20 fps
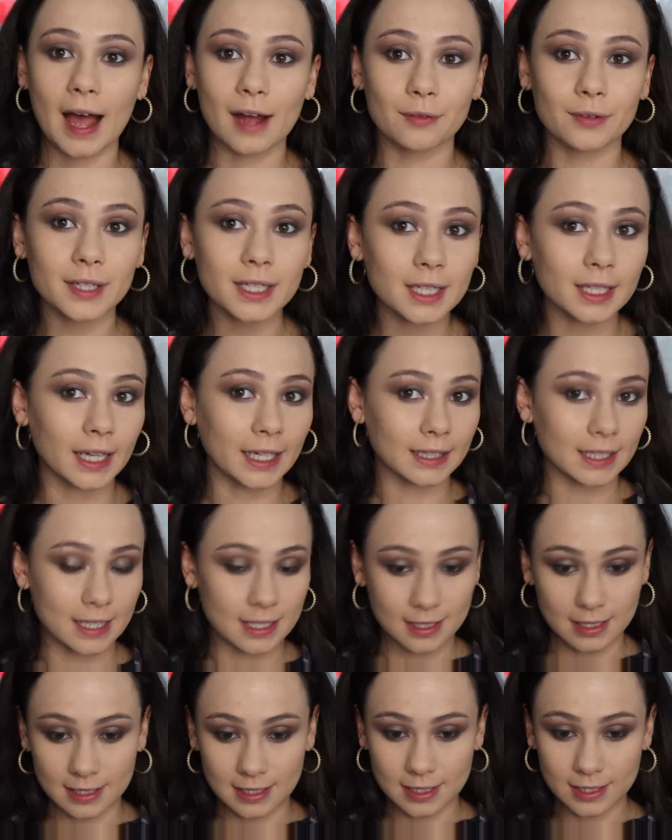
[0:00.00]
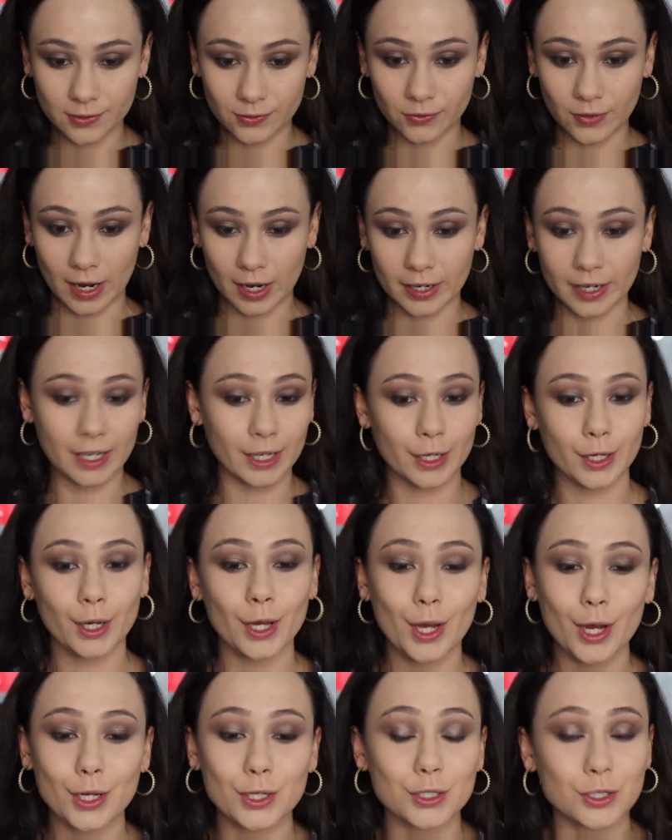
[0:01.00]
I really like this. This is very
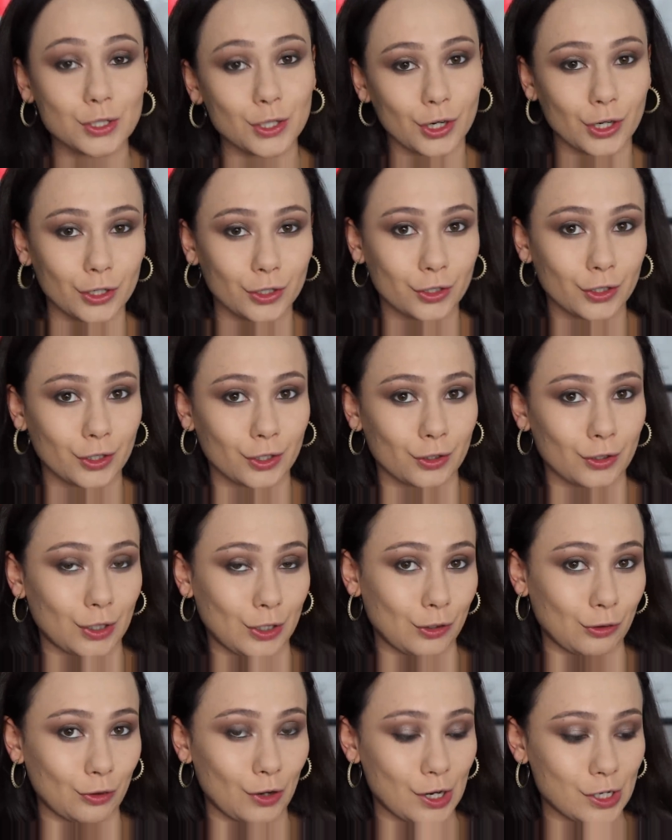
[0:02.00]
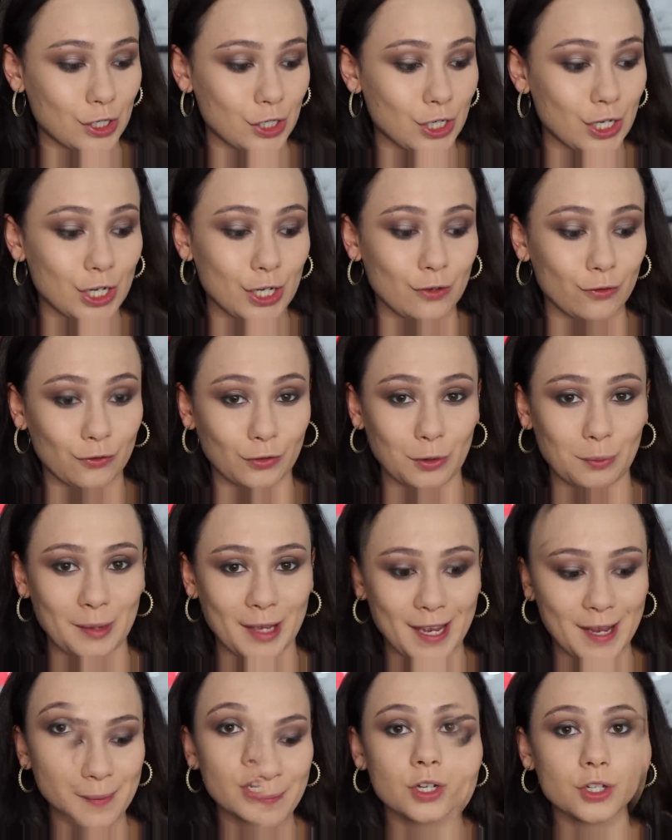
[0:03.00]
dark and grungy for
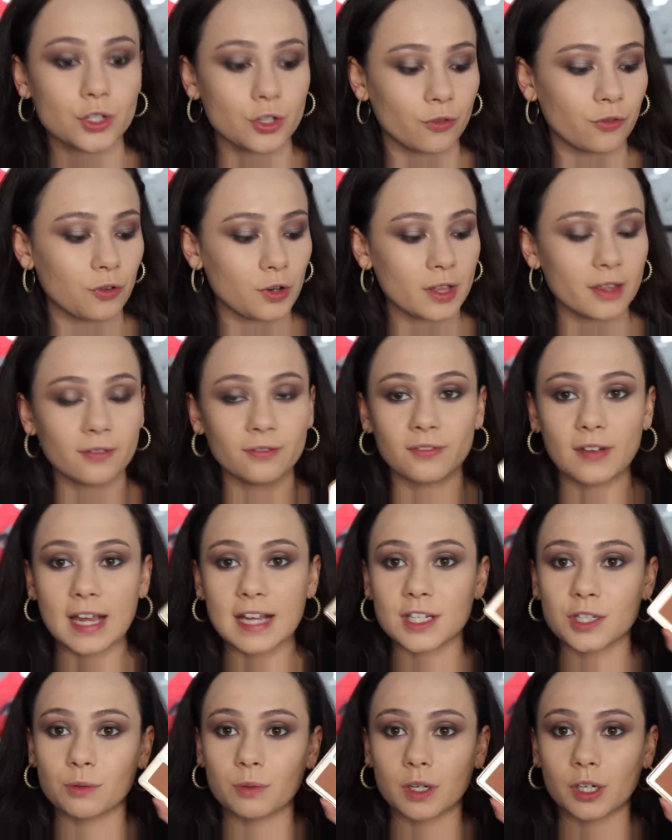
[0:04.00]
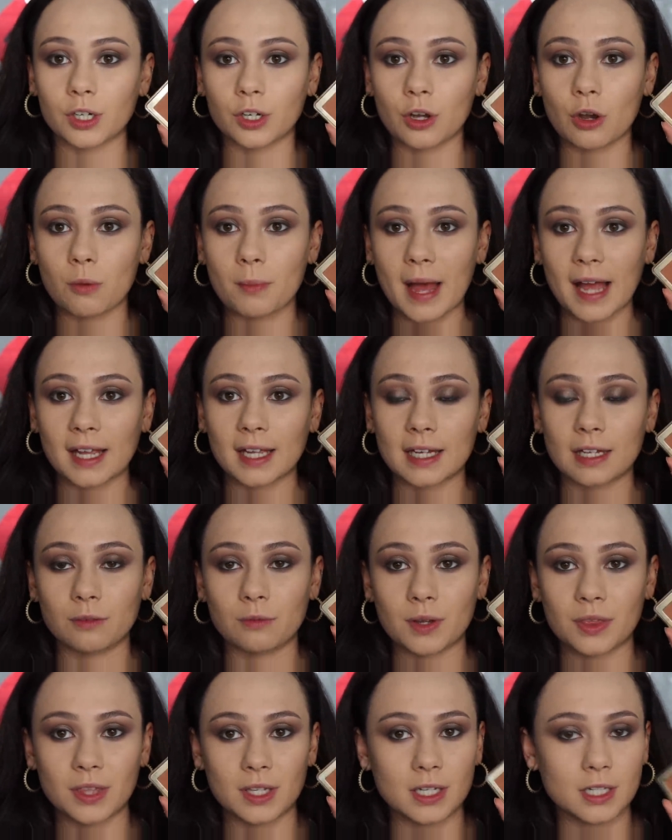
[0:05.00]
me. So for the face, we're gonna go back in
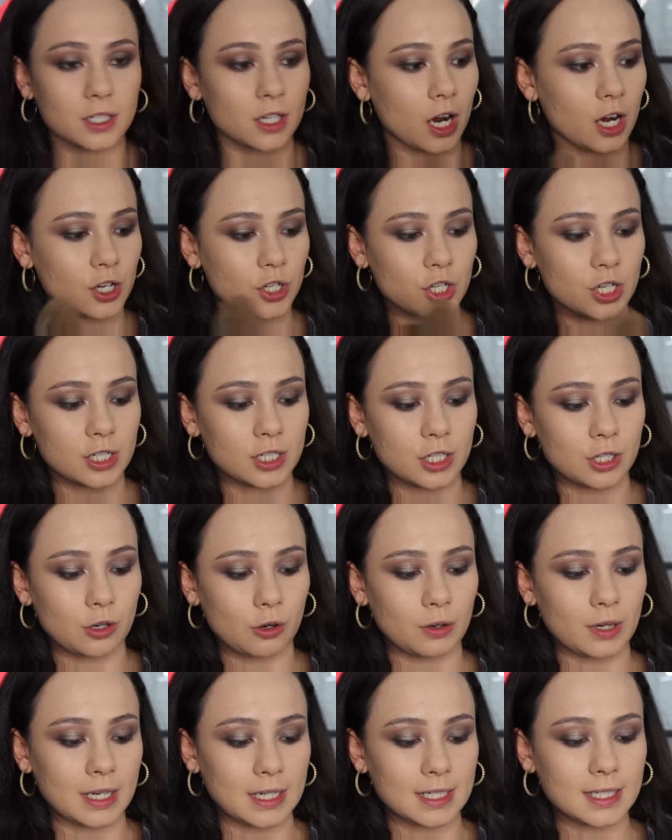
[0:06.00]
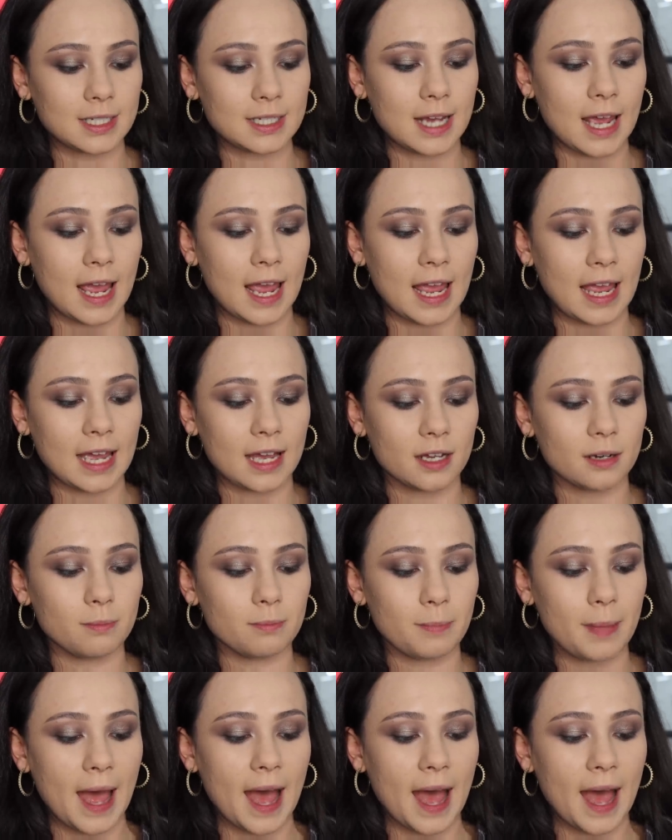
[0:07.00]
with the Natasha Denona Tan